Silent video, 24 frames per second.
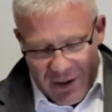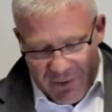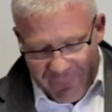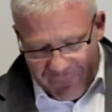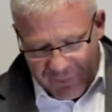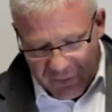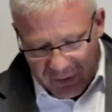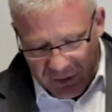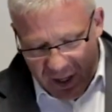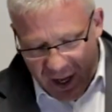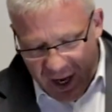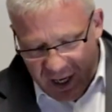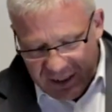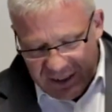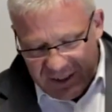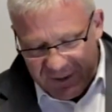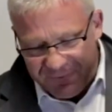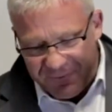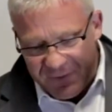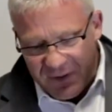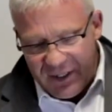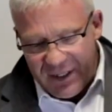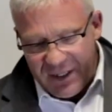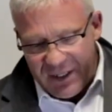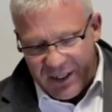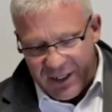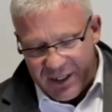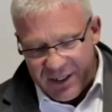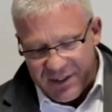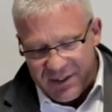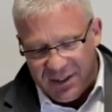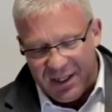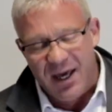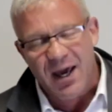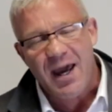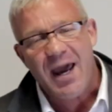Philosophy
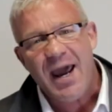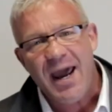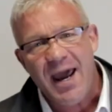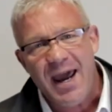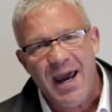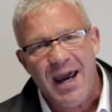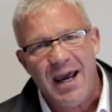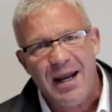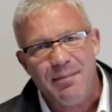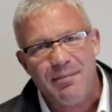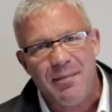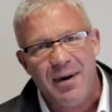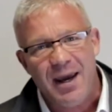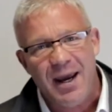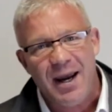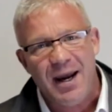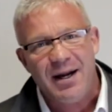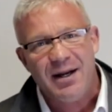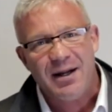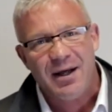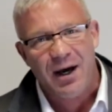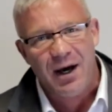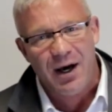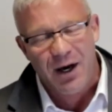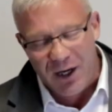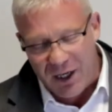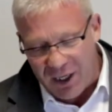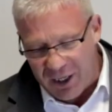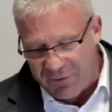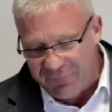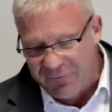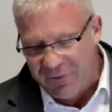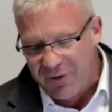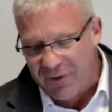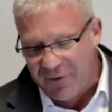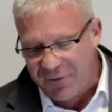is the handmaid
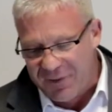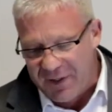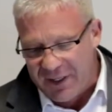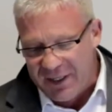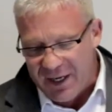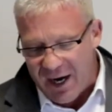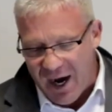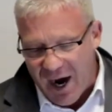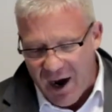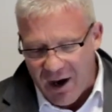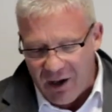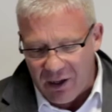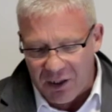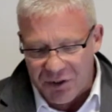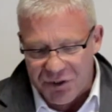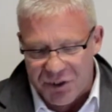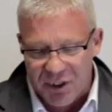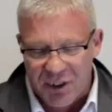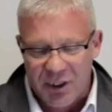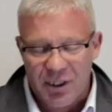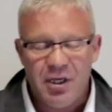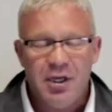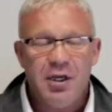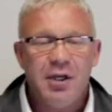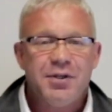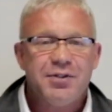of theology.